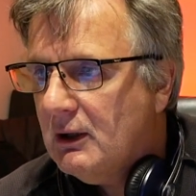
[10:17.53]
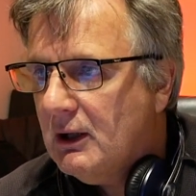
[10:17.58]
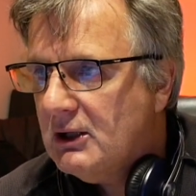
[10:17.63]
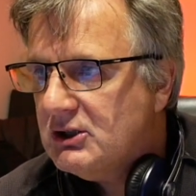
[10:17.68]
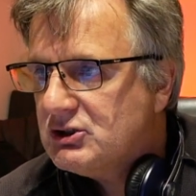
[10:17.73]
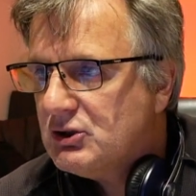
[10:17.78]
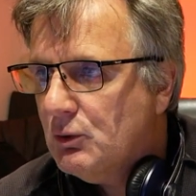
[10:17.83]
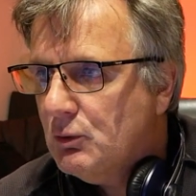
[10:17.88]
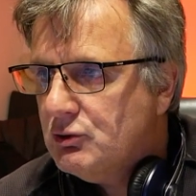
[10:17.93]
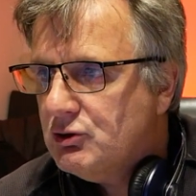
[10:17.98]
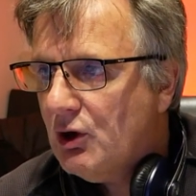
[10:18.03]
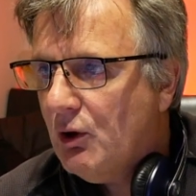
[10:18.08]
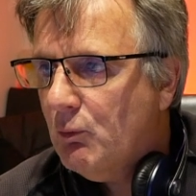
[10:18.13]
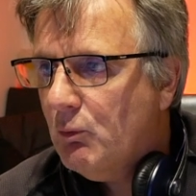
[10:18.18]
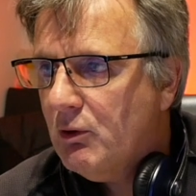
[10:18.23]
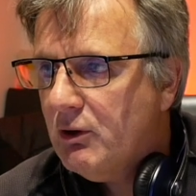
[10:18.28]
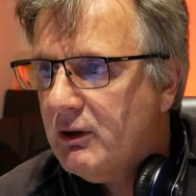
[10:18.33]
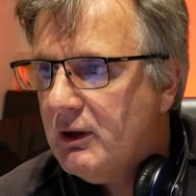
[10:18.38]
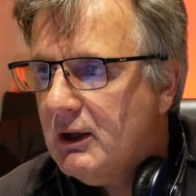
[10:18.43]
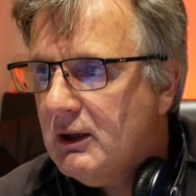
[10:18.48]
It's all
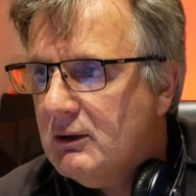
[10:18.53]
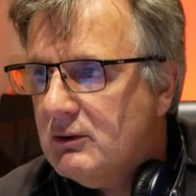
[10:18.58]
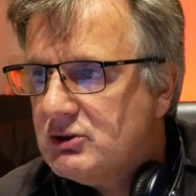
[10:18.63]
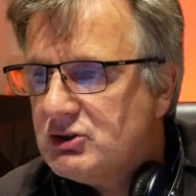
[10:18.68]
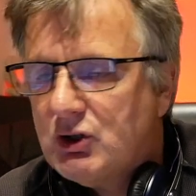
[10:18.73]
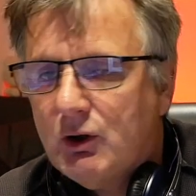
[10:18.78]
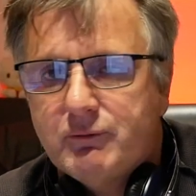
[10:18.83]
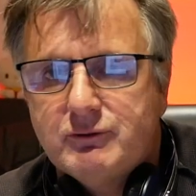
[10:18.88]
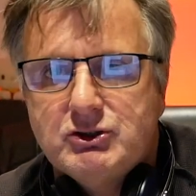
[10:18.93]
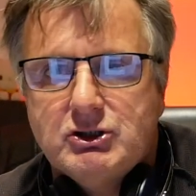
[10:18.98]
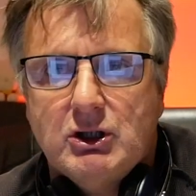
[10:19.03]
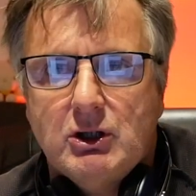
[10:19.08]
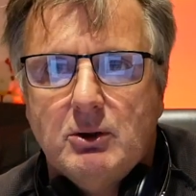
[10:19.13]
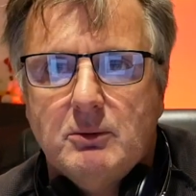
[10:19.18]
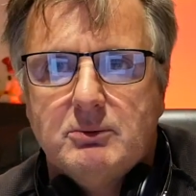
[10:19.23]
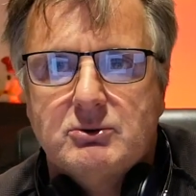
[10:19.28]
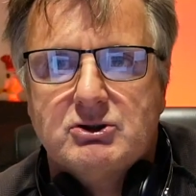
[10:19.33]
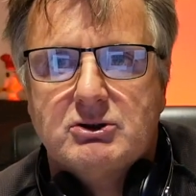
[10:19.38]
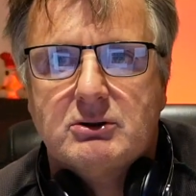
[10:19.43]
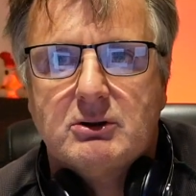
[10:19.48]
done within
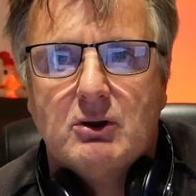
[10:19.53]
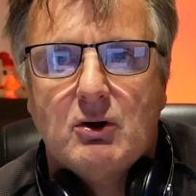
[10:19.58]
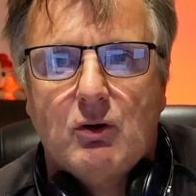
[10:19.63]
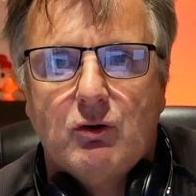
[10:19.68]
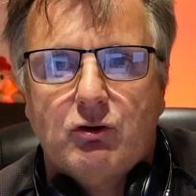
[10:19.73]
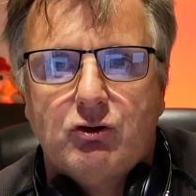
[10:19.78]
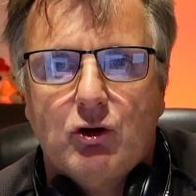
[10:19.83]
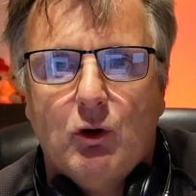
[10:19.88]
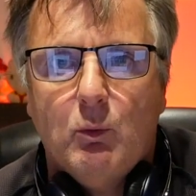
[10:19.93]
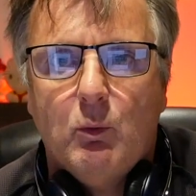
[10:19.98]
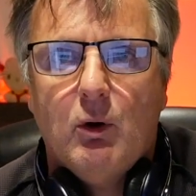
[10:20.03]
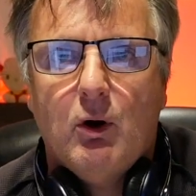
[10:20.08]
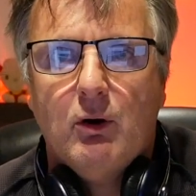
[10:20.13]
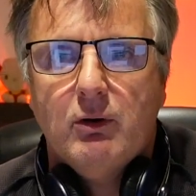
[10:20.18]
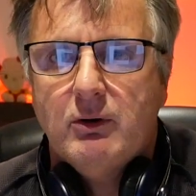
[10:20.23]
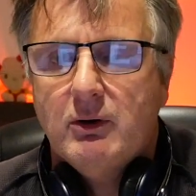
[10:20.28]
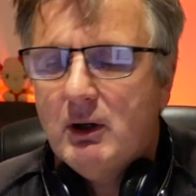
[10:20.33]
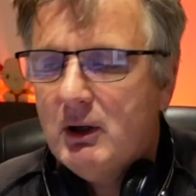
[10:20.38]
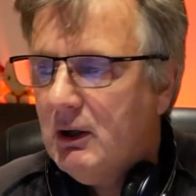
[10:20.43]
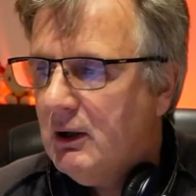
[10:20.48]
Softube's Console
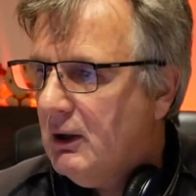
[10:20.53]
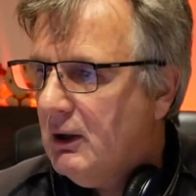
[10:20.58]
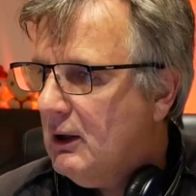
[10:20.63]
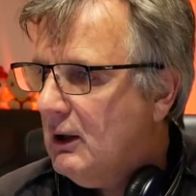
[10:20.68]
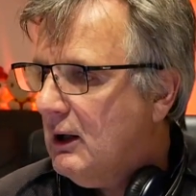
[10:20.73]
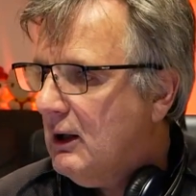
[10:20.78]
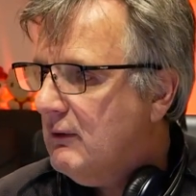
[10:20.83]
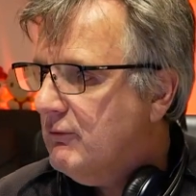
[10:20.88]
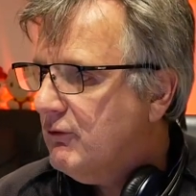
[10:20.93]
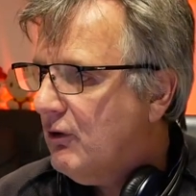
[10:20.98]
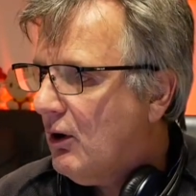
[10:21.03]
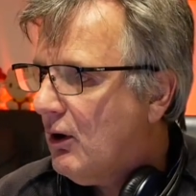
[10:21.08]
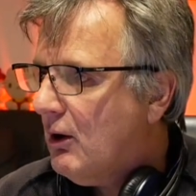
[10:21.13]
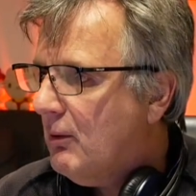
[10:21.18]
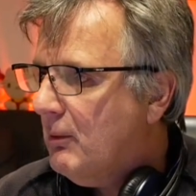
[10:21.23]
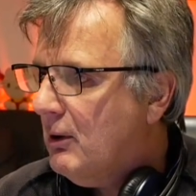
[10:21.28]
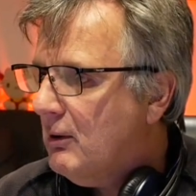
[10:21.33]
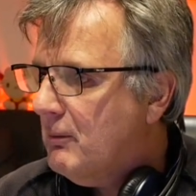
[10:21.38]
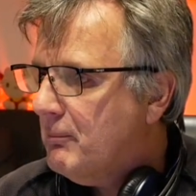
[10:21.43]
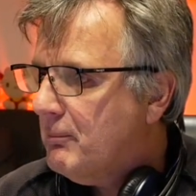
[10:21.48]
One
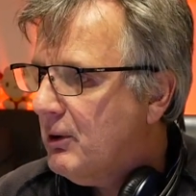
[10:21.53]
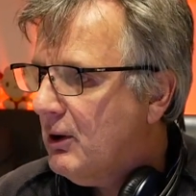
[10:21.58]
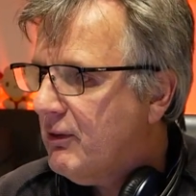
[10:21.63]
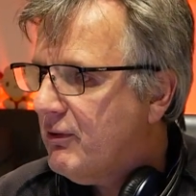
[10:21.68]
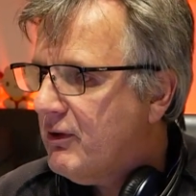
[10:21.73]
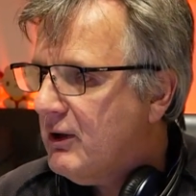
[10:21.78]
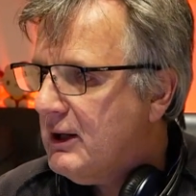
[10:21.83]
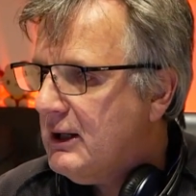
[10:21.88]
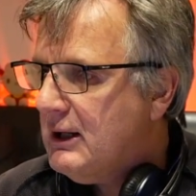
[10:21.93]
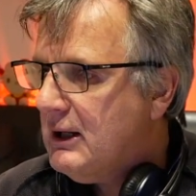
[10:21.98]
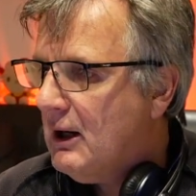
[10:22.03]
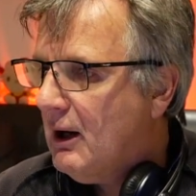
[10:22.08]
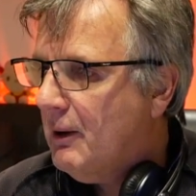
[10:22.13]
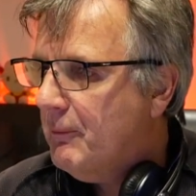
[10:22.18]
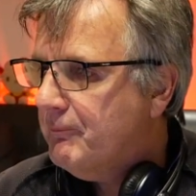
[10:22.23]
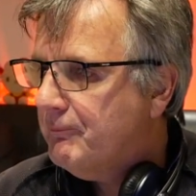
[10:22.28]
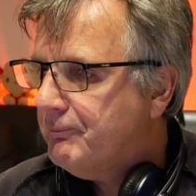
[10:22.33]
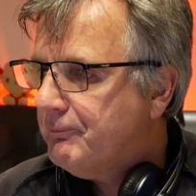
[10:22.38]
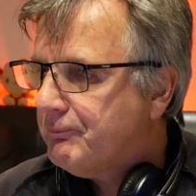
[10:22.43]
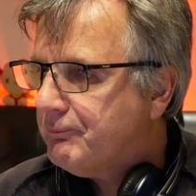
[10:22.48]
environment. But
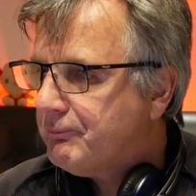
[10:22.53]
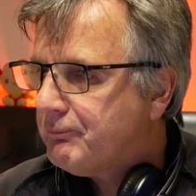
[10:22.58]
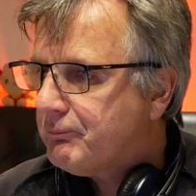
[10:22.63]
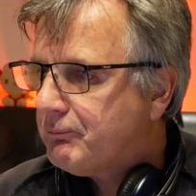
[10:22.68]
the